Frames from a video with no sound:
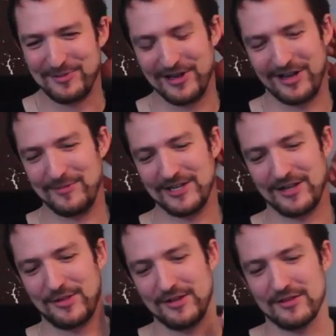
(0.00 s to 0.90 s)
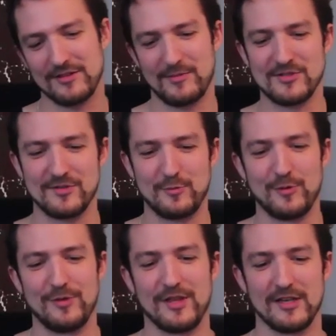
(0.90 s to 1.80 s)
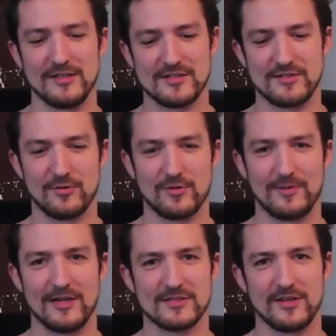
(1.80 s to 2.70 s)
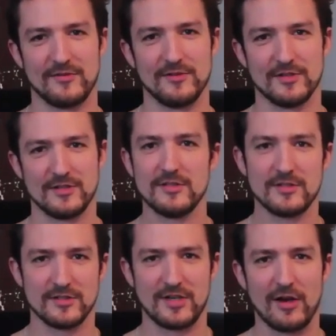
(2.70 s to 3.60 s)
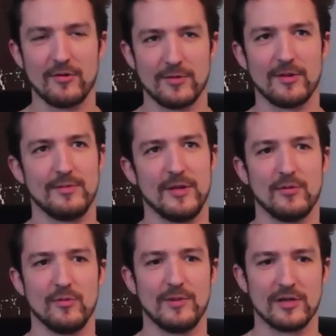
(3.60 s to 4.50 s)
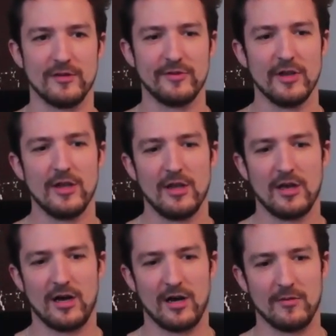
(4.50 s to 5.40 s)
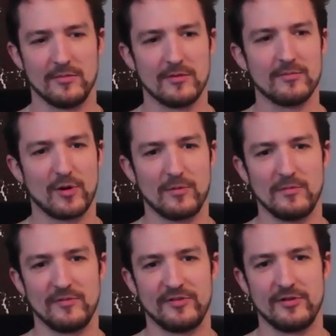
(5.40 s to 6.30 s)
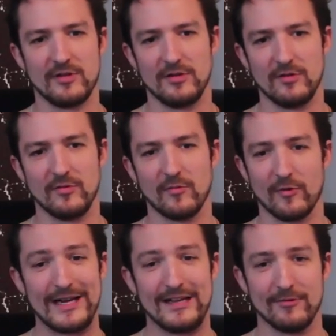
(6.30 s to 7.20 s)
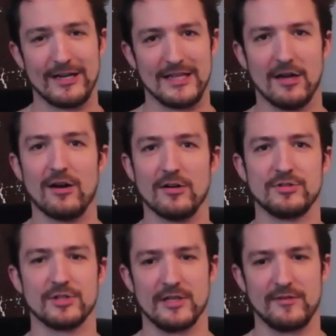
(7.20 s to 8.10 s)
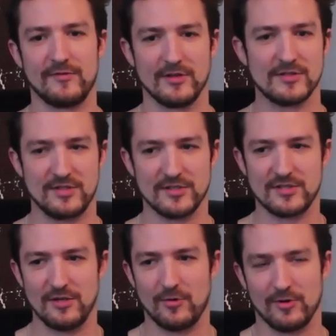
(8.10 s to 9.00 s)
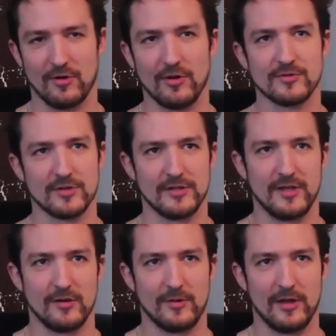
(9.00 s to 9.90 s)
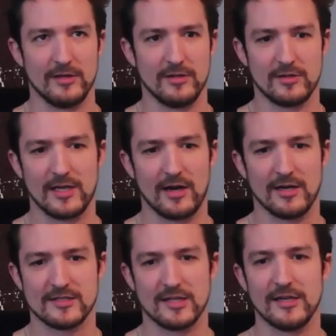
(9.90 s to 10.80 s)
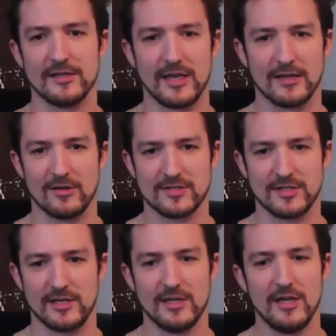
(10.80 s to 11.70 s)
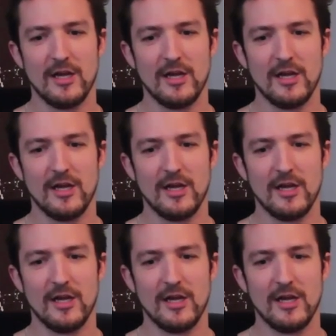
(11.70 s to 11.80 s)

But I mean, I think that the most important thing is to talk about stuff and to, to share it with other people because um, problems loom really, really large if it's just you on your own trying to deal with it and you can get isolated and get lost in it.